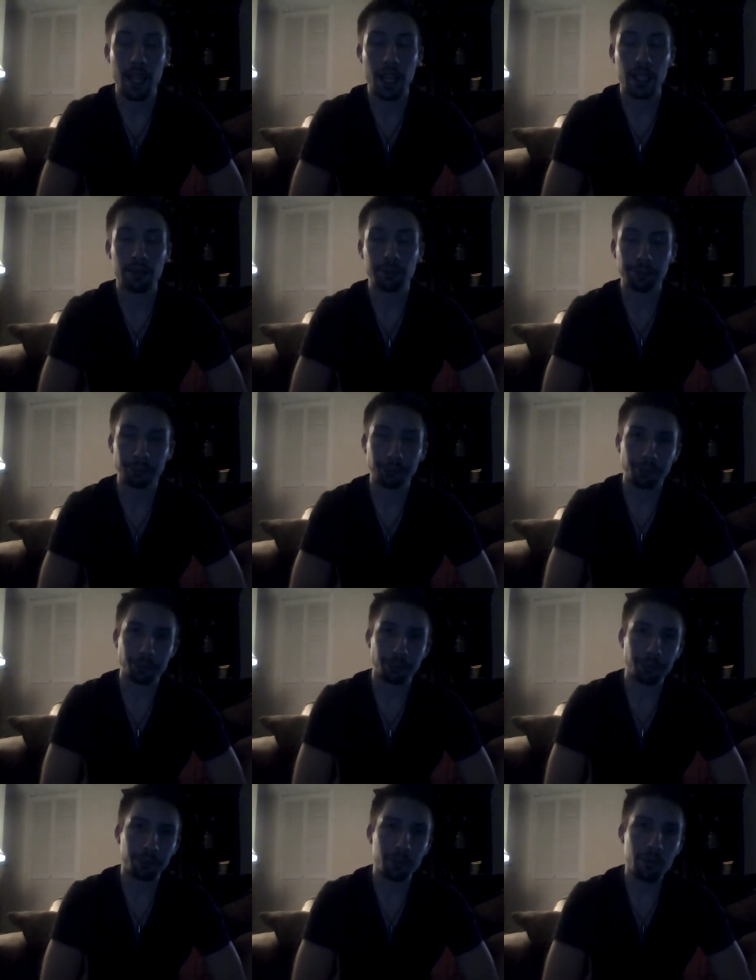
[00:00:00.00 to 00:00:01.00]
and
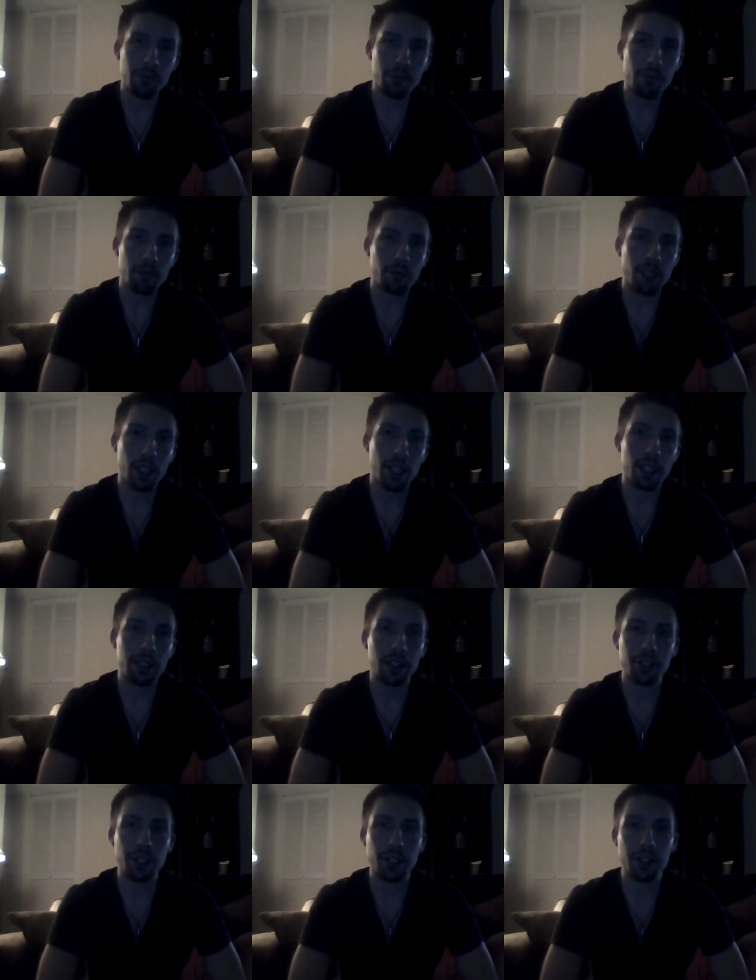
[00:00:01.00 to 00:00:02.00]
in
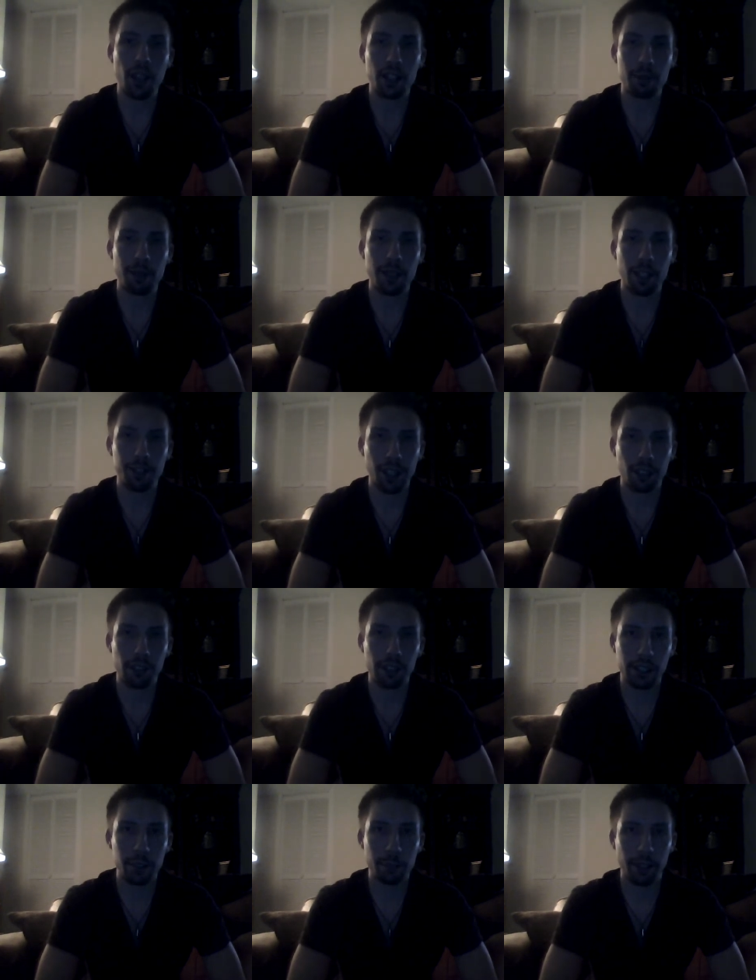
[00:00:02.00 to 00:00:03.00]
this she talks about a
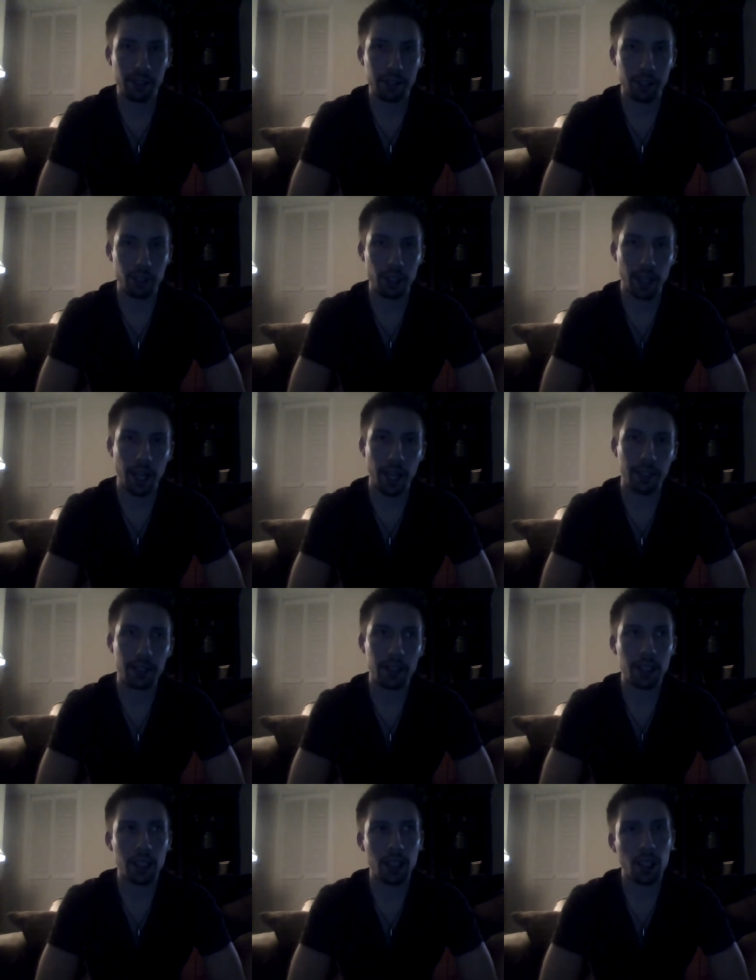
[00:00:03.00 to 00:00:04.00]
general experience that she's had.
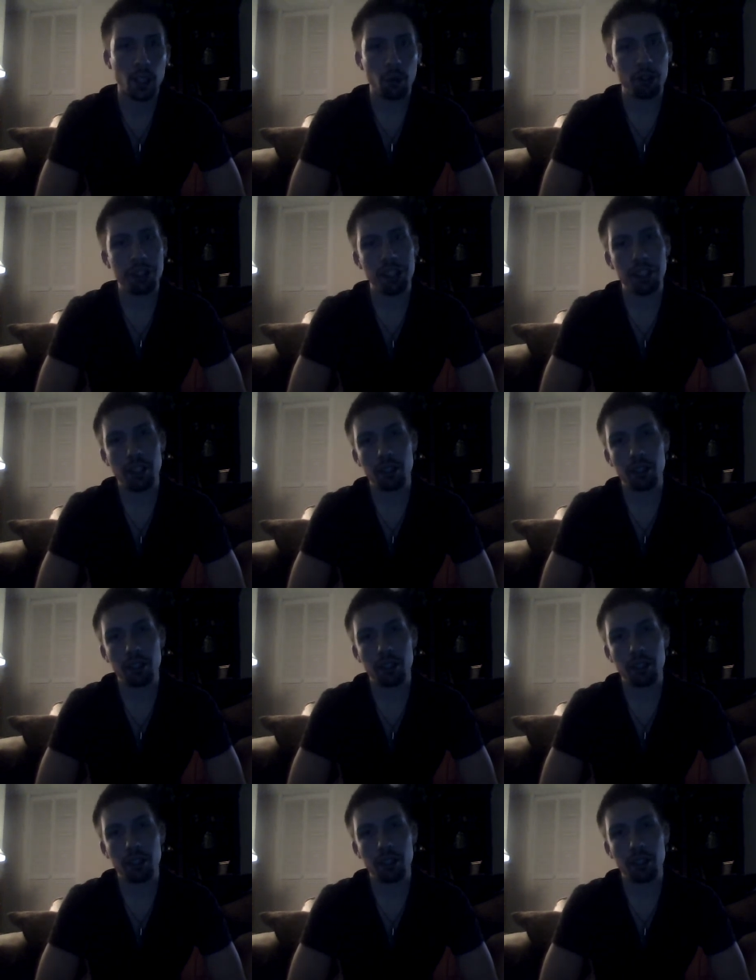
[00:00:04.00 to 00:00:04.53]
Well, she's